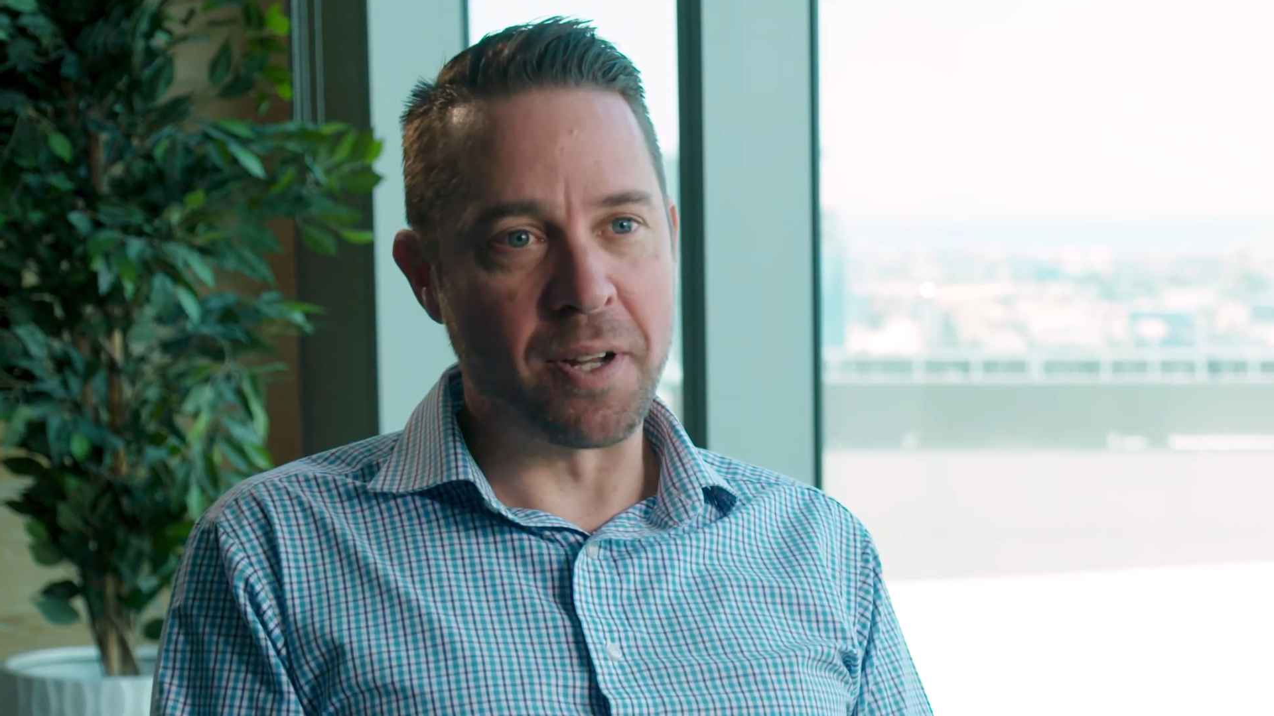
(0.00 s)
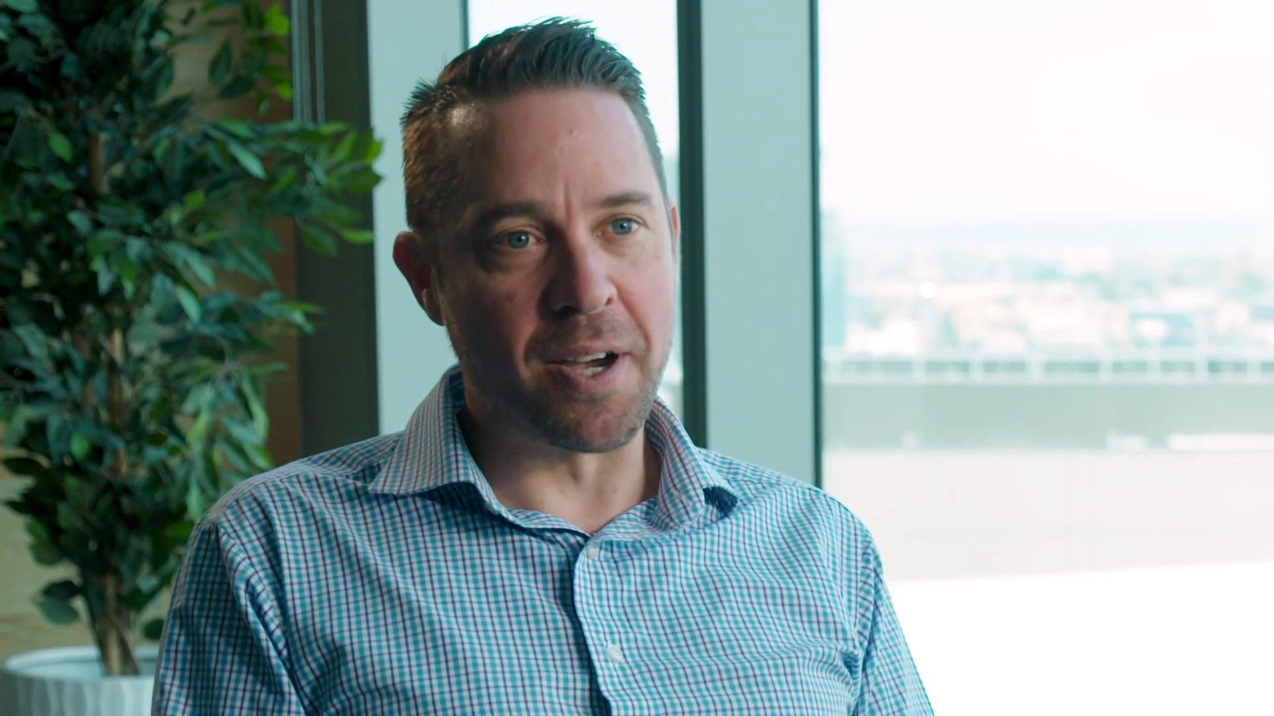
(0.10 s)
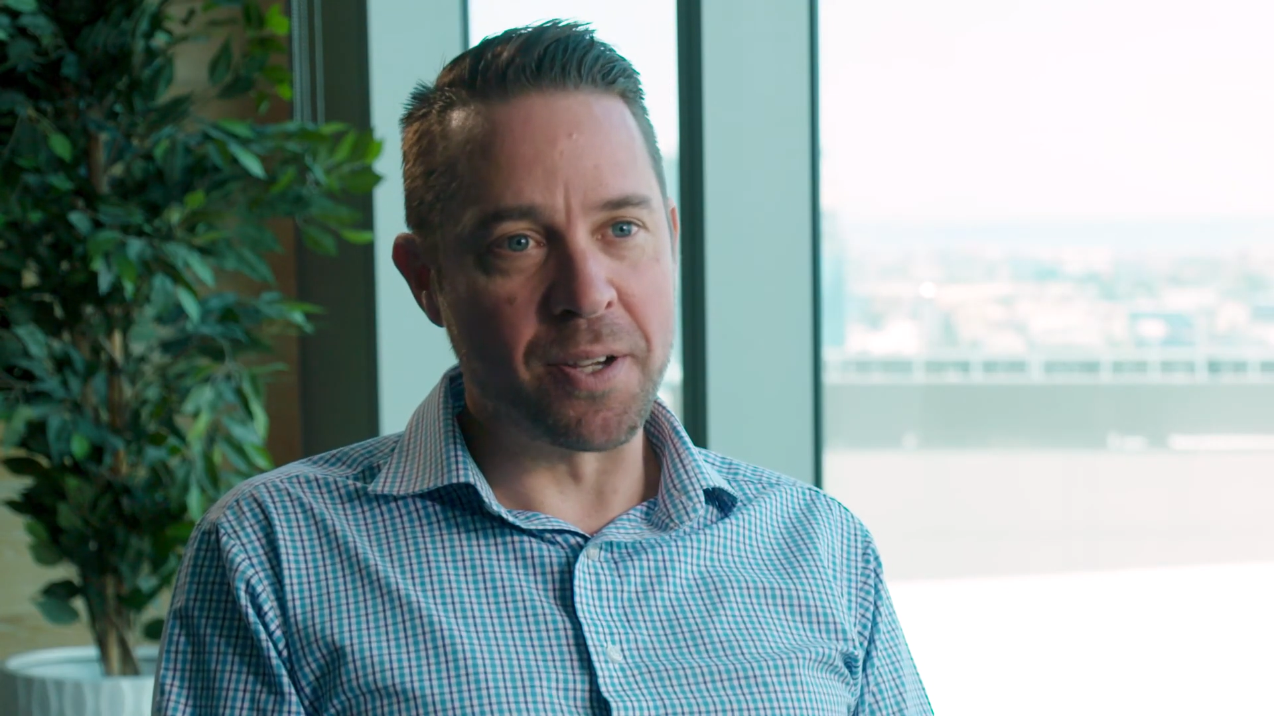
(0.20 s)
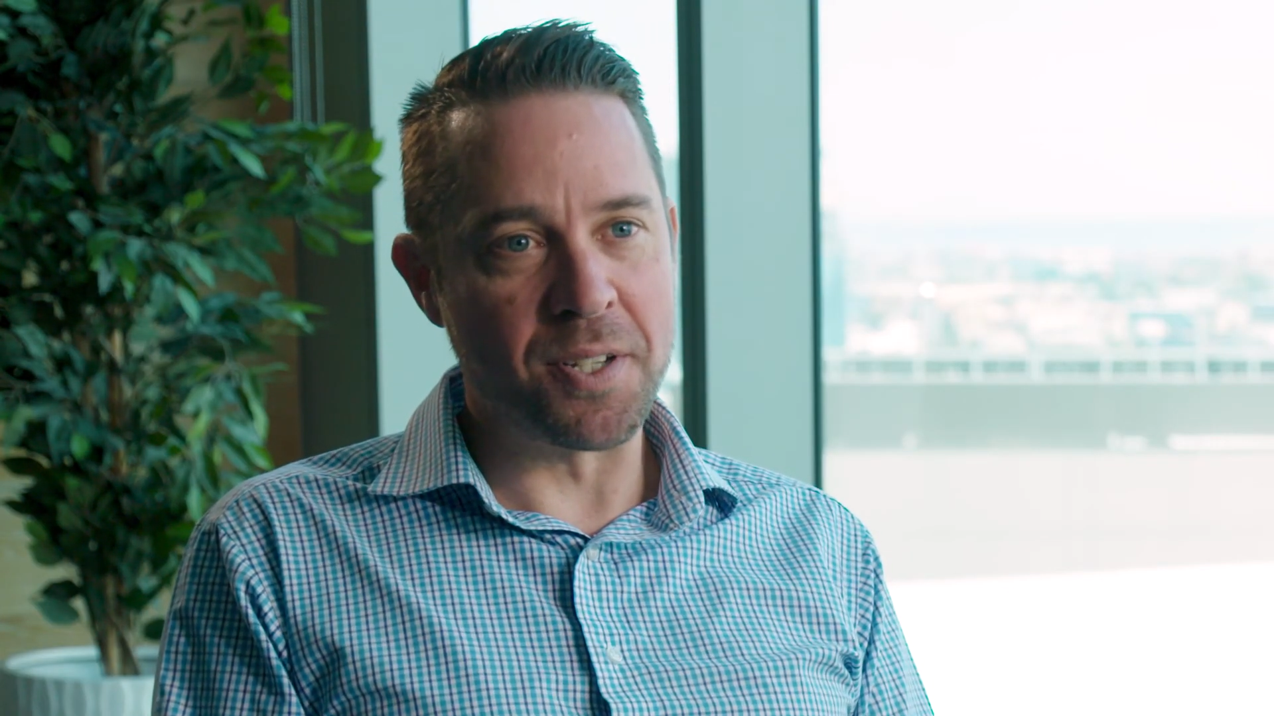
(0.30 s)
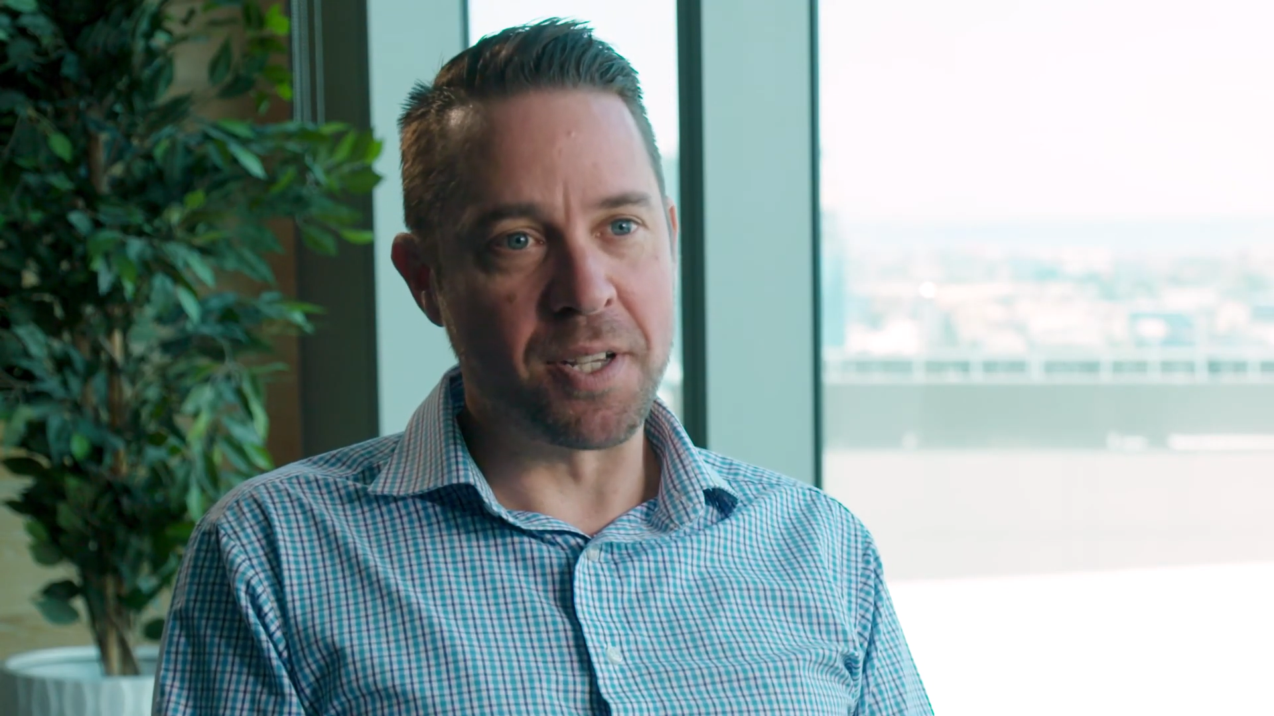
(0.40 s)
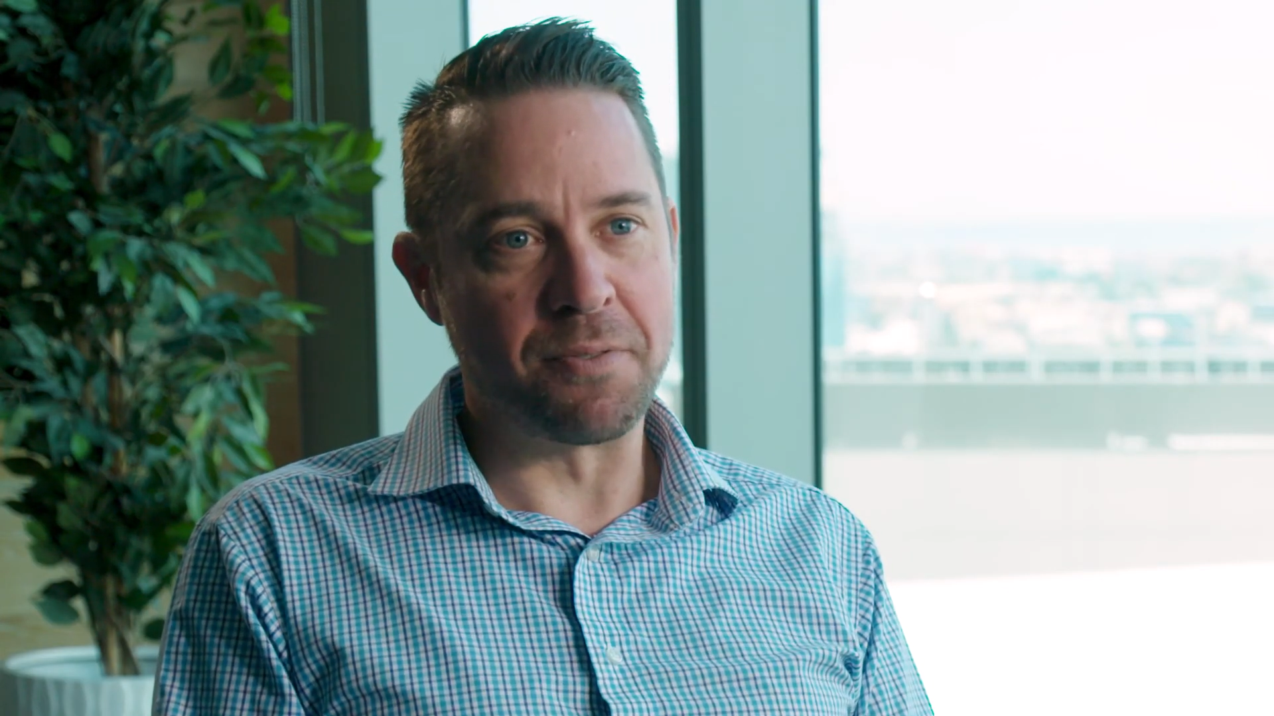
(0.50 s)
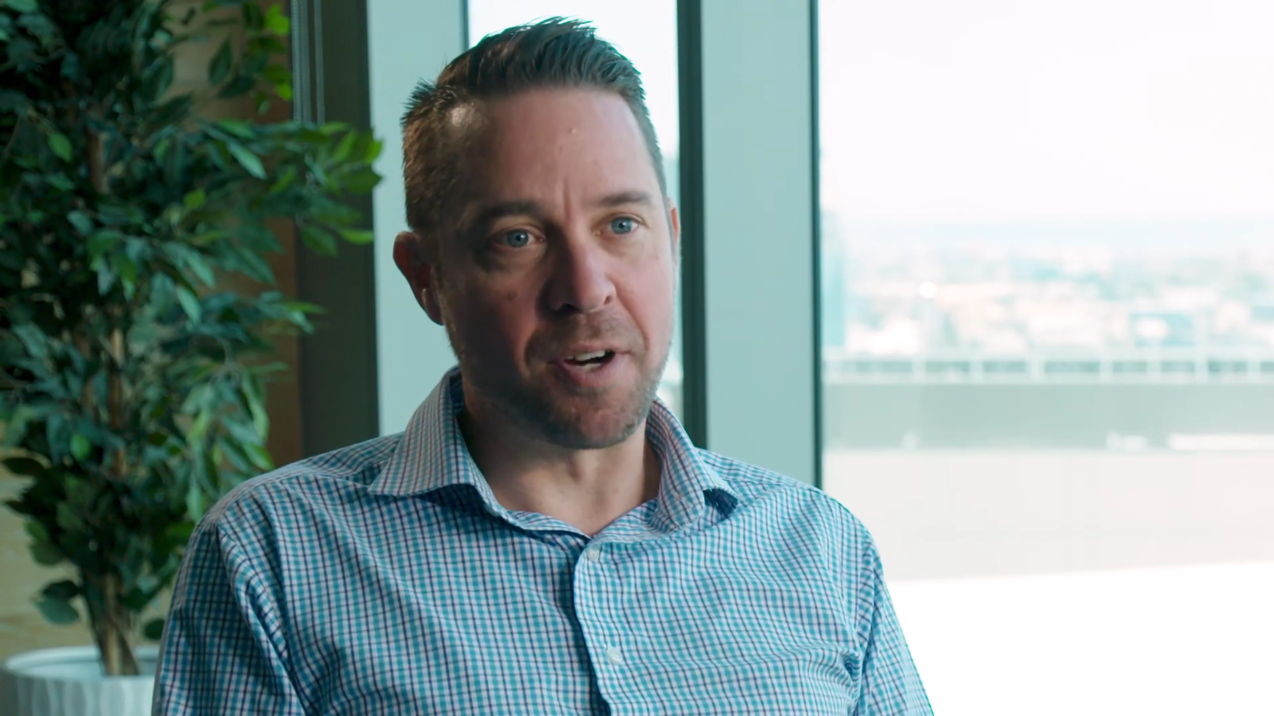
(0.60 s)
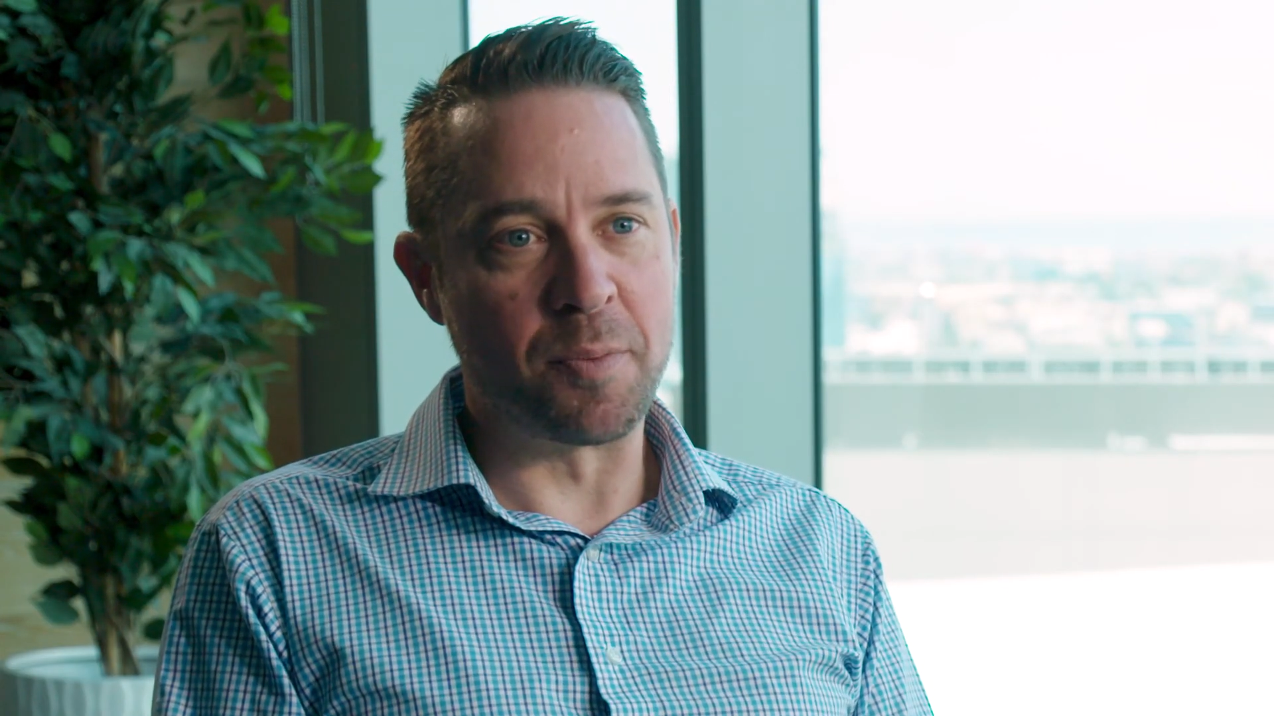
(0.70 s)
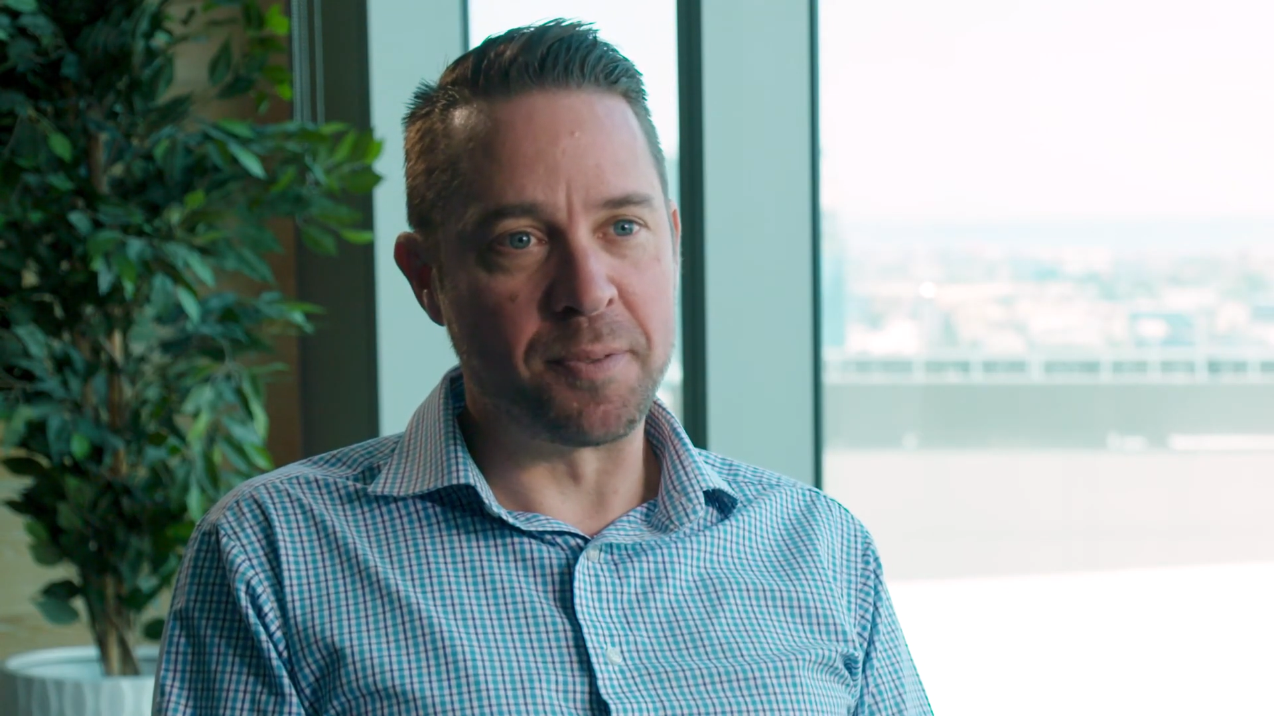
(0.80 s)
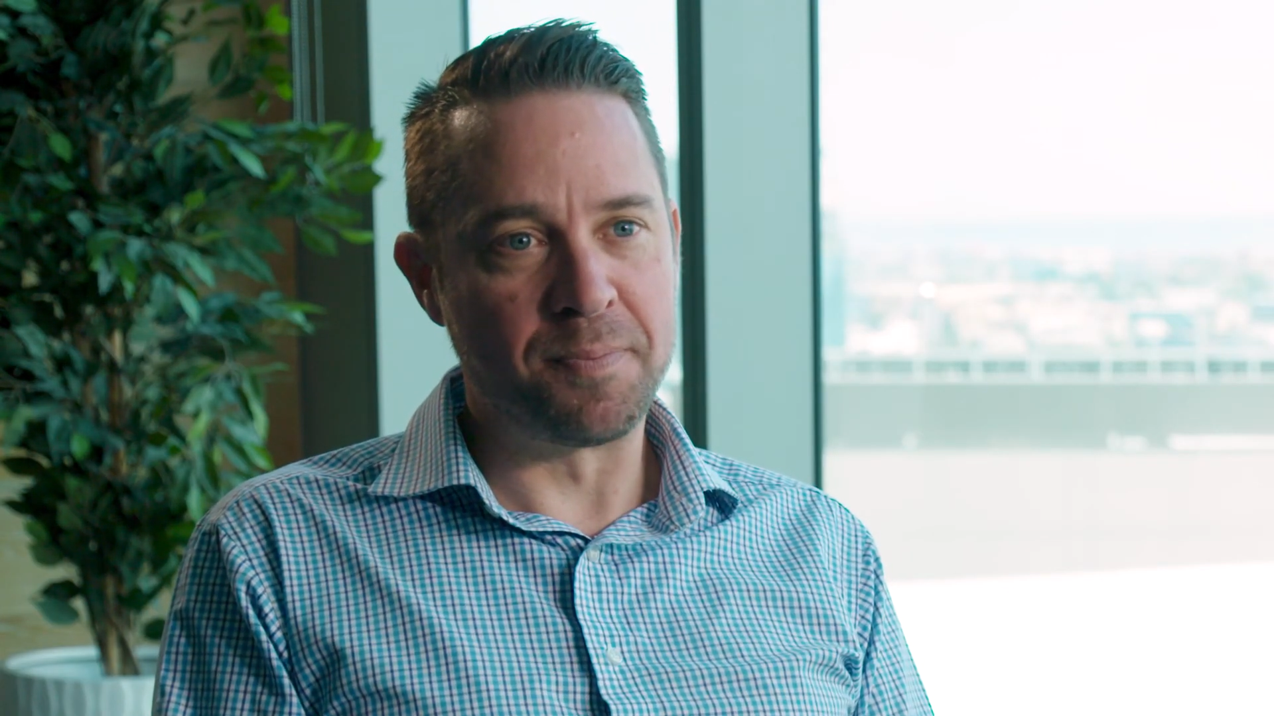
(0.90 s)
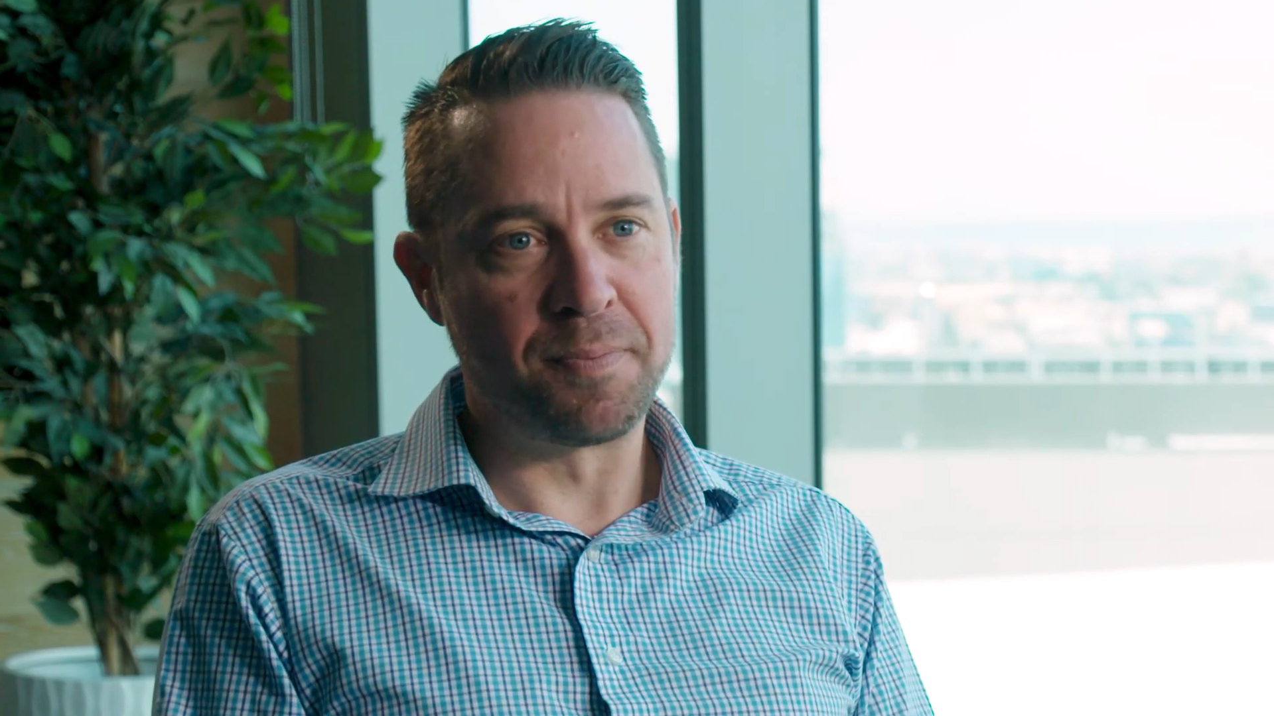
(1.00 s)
an IoT environment.